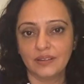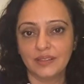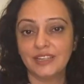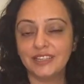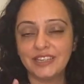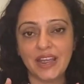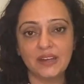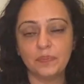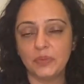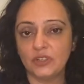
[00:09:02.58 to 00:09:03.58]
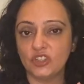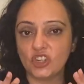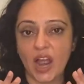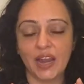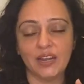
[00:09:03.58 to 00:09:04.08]
the terrible
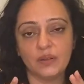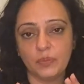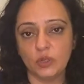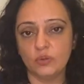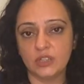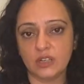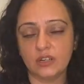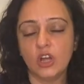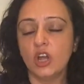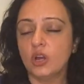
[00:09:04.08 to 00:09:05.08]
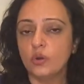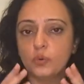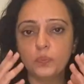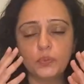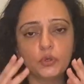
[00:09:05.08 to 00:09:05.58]
child abuser who
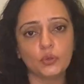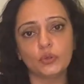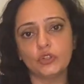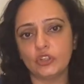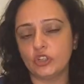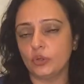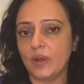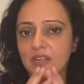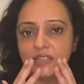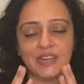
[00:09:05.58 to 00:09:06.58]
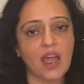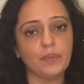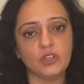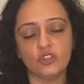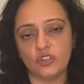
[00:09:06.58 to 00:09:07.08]
bruised you and
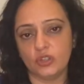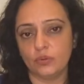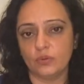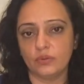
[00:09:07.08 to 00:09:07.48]
damaged you.